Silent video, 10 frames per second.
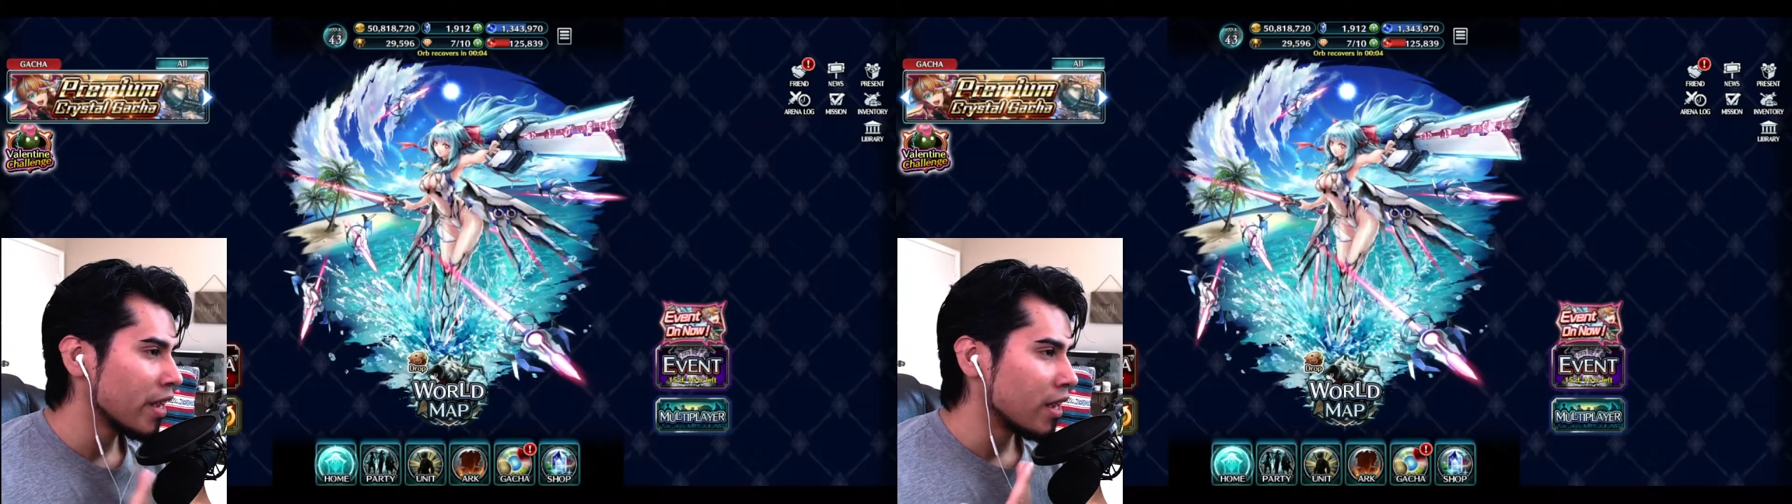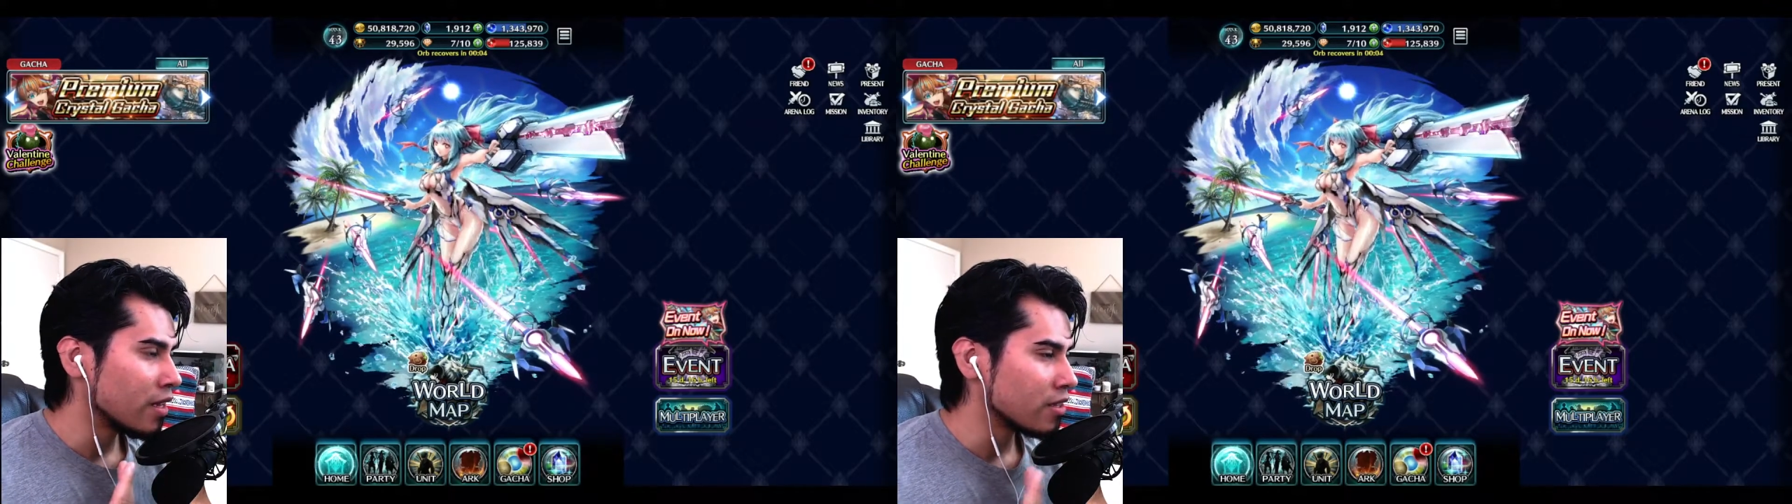
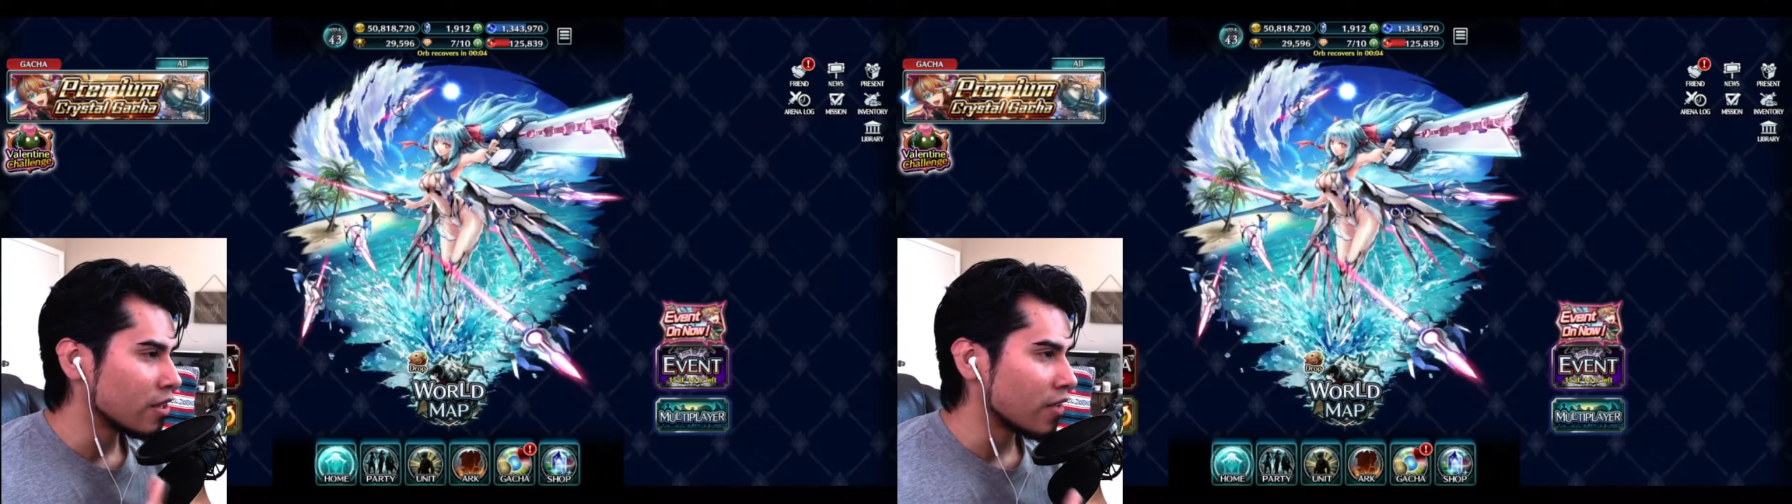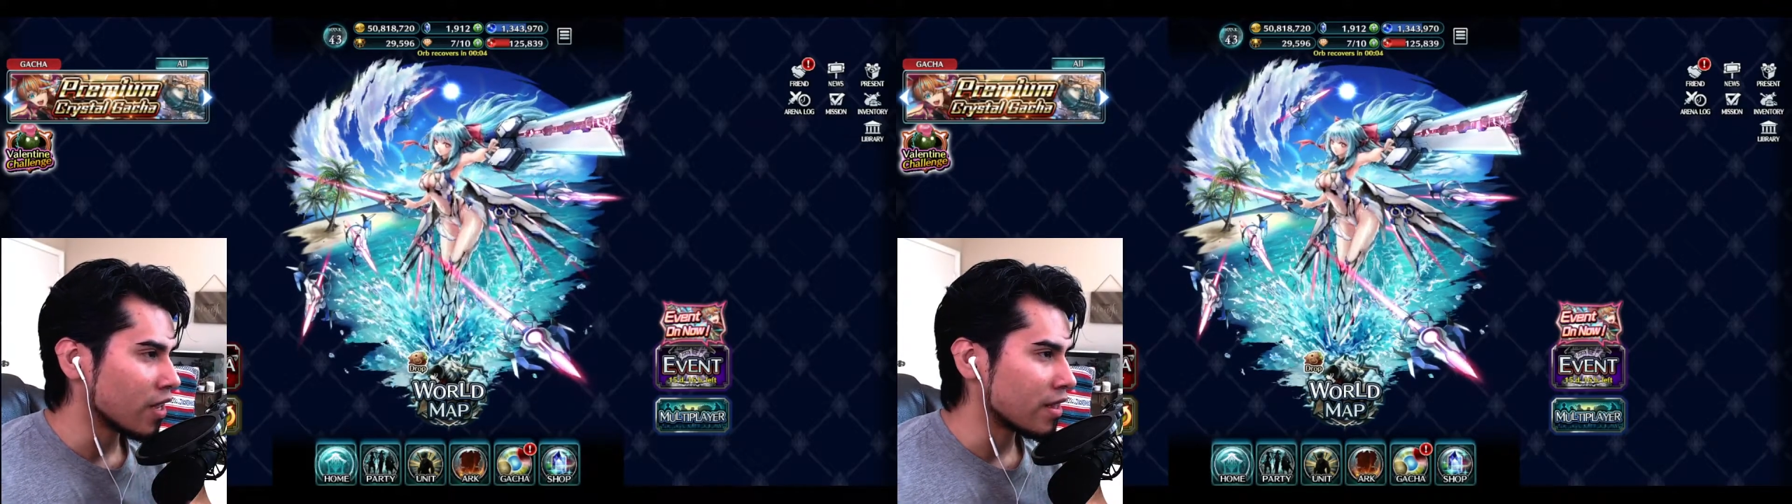and
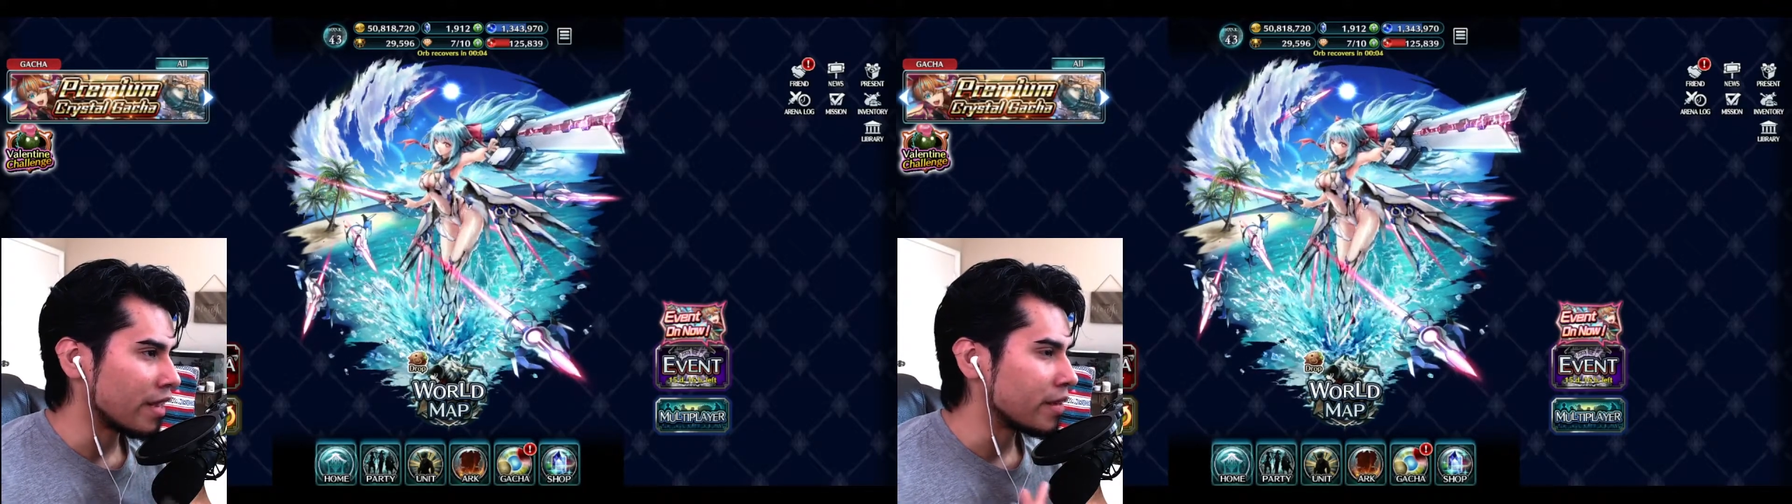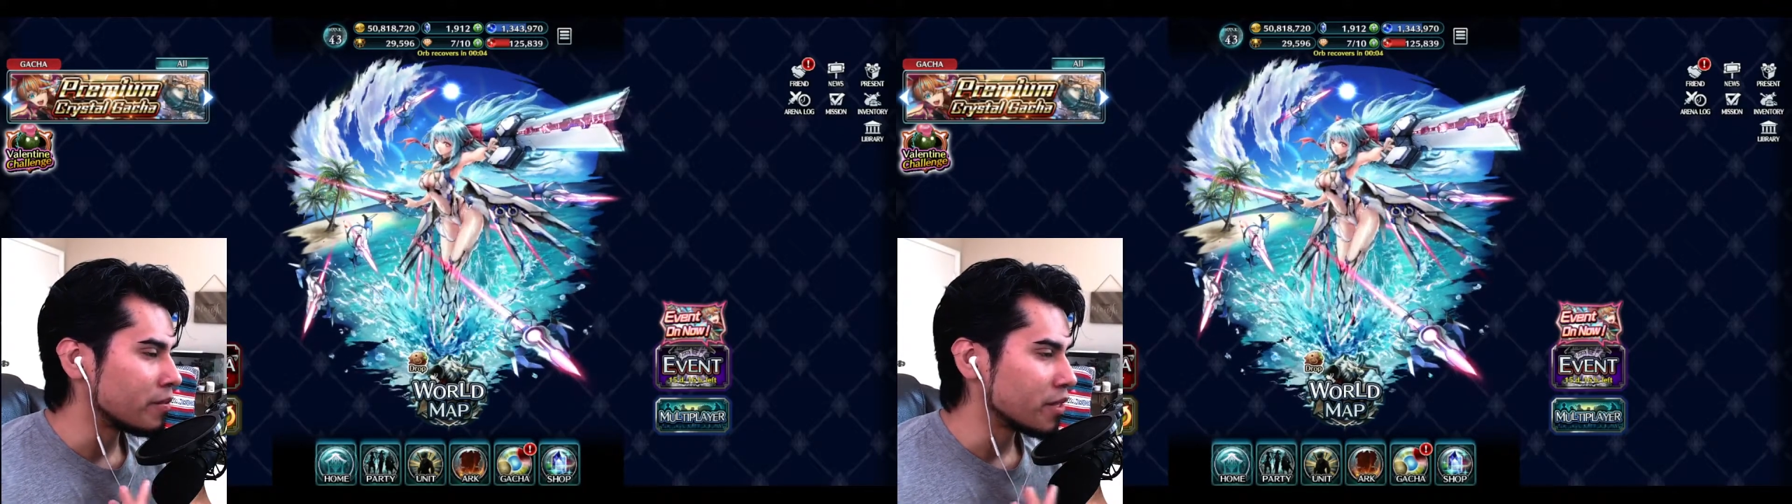stuff like
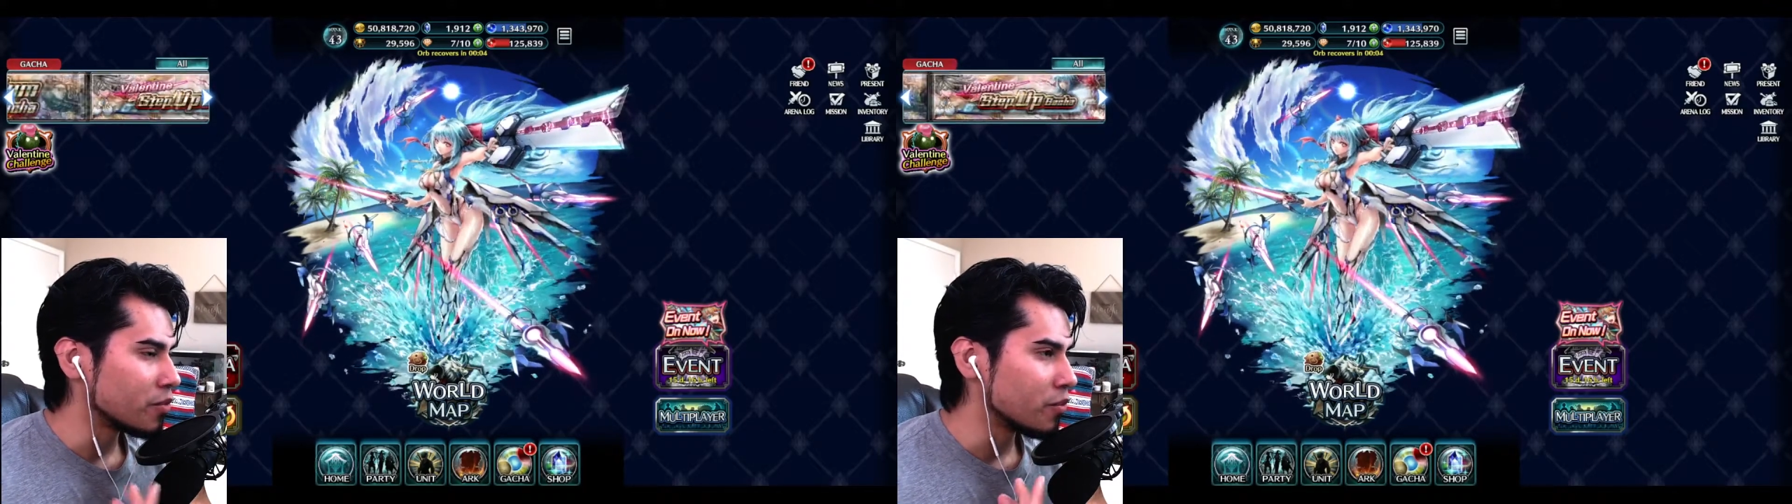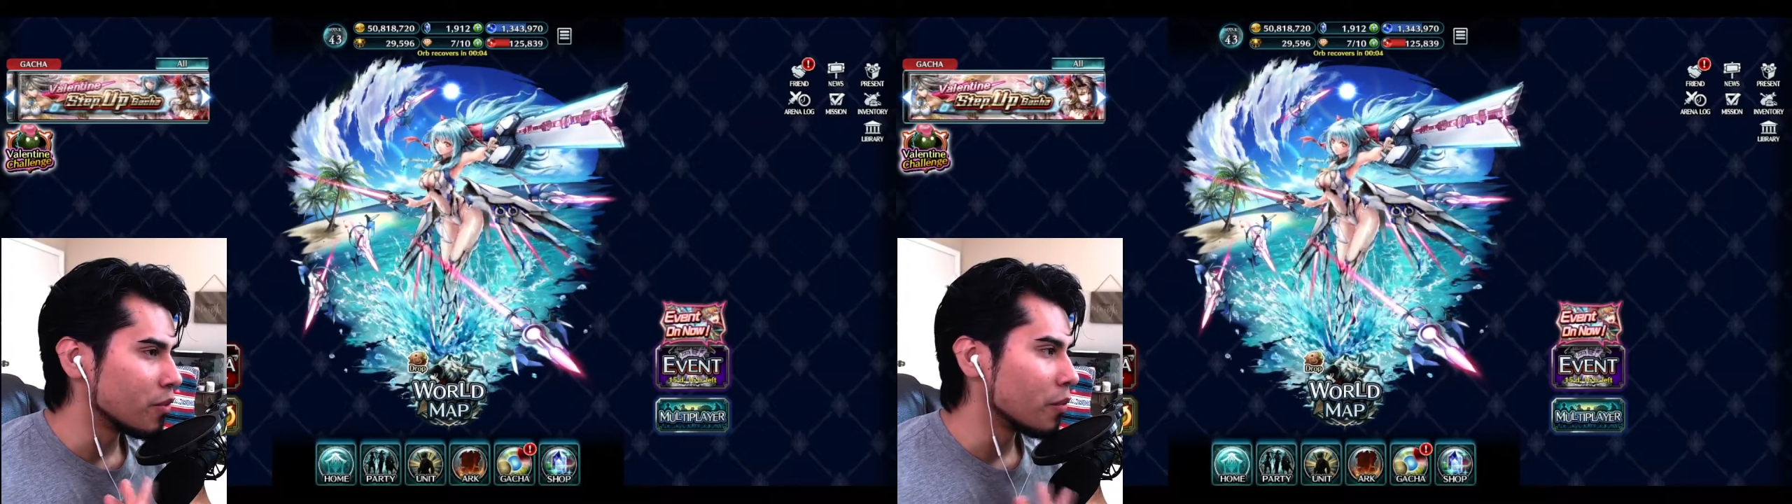that. That means
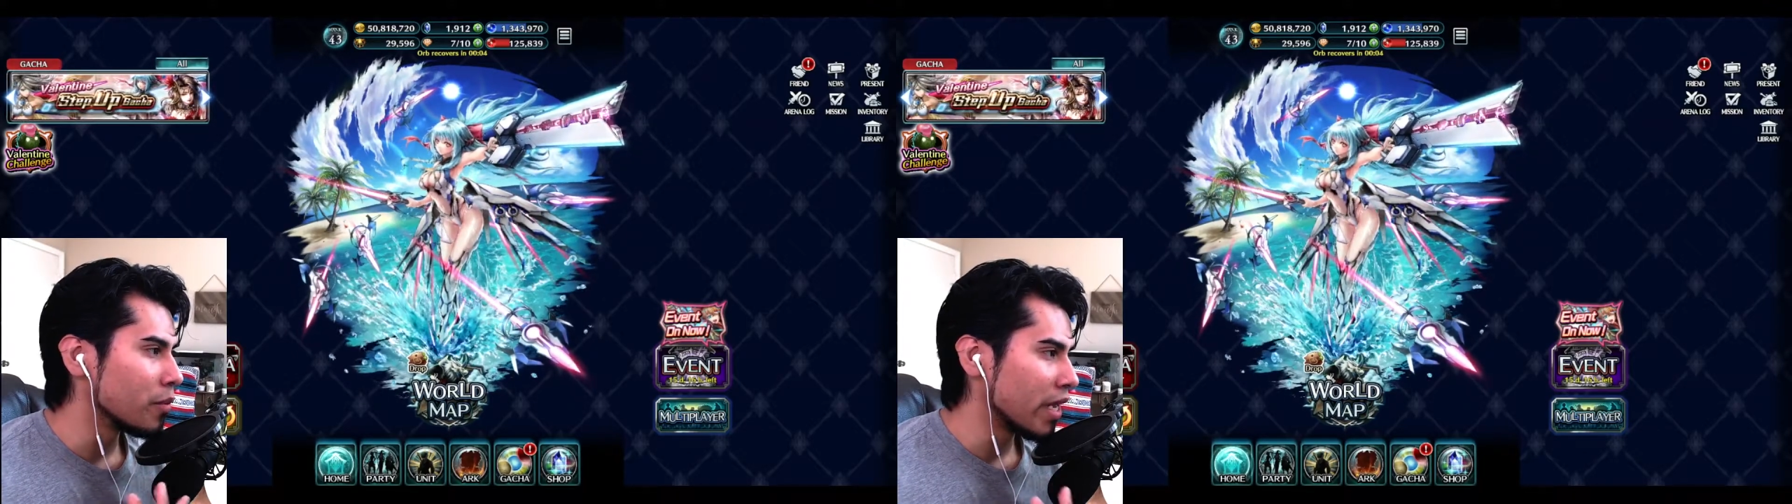we won't be